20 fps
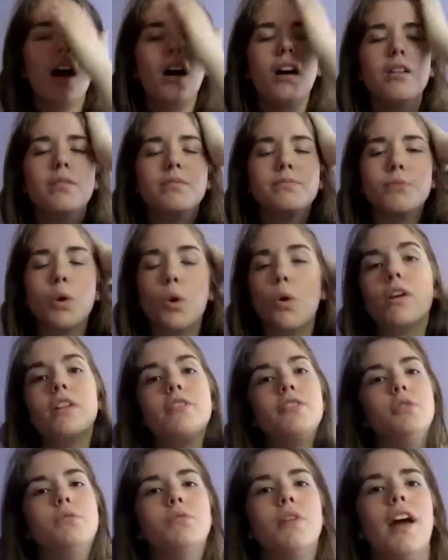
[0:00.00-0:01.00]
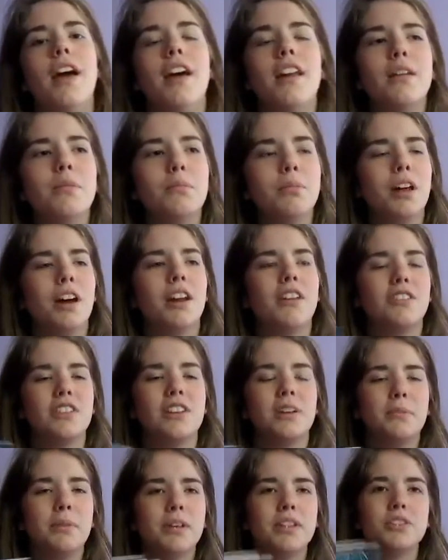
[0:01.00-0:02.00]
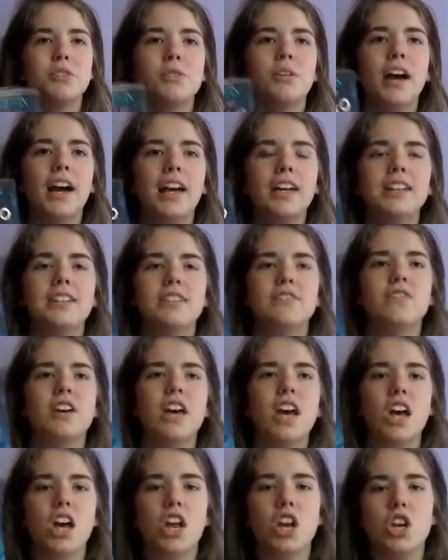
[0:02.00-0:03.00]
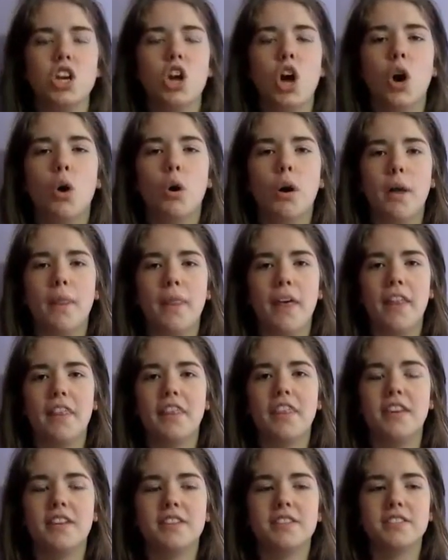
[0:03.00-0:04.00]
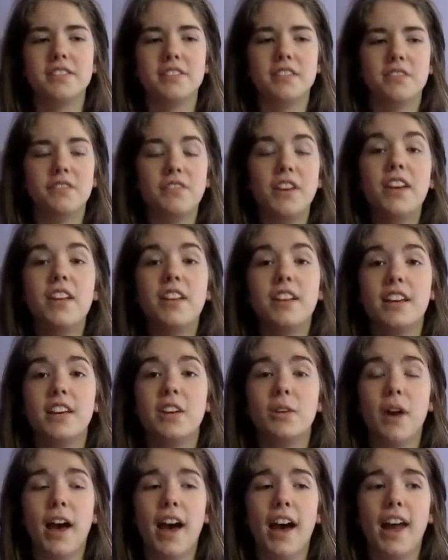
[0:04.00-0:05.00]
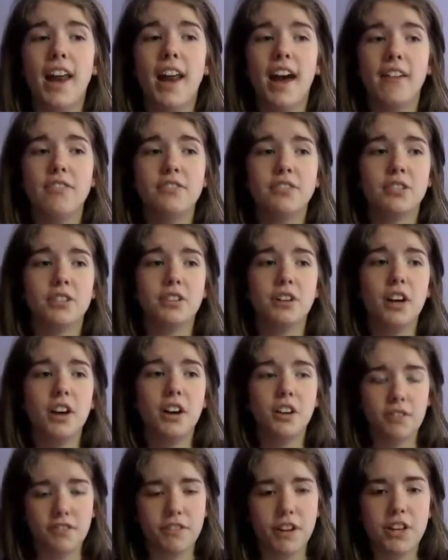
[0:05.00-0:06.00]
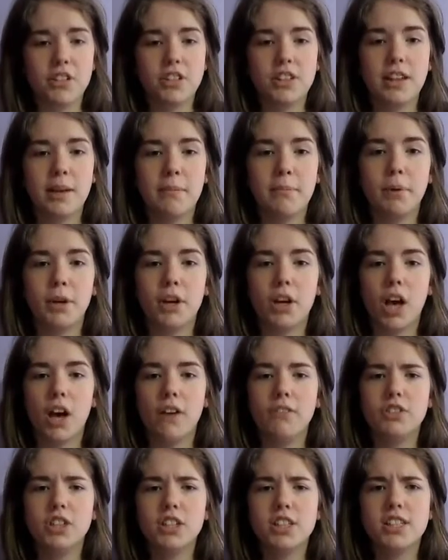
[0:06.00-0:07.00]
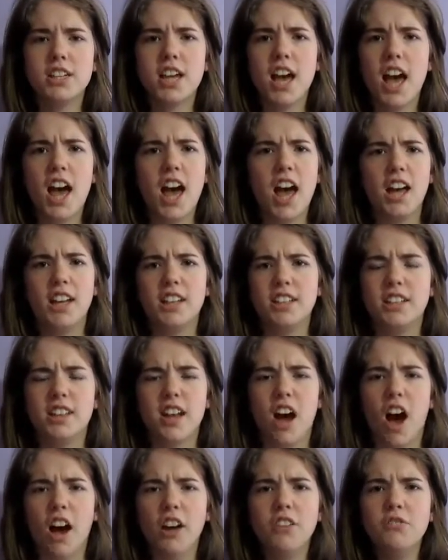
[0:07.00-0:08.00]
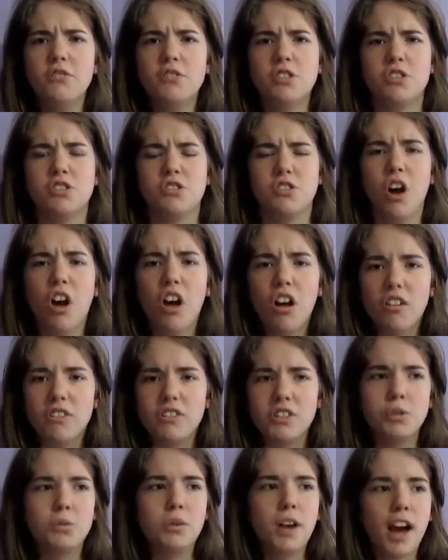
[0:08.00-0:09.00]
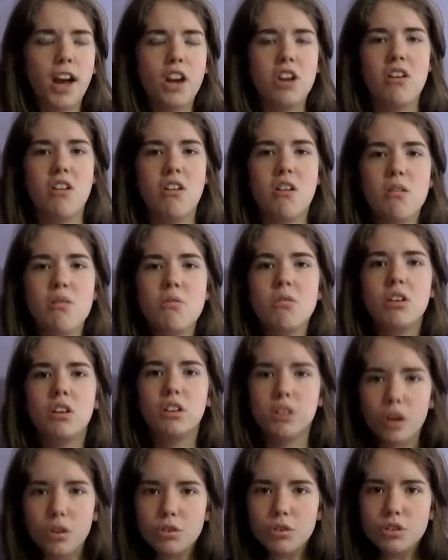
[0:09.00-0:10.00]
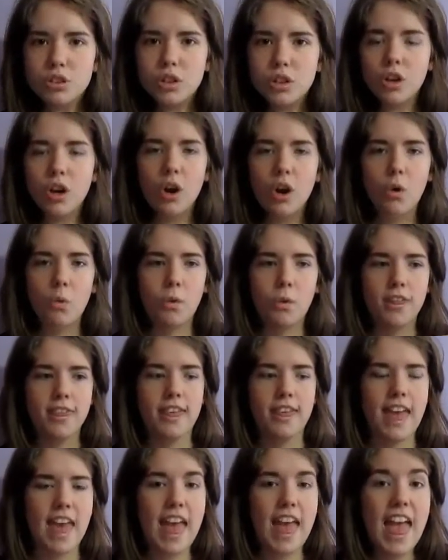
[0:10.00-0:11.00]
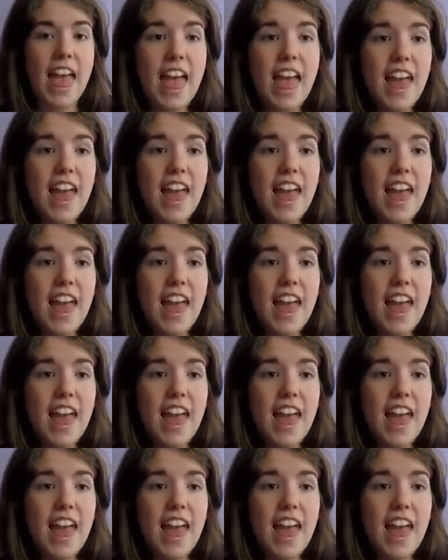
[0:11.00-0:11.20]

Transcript: or if you read Blood of Olympus, you kind of know that this feeling you had after finishing that book of just unresolved, you got no closure with any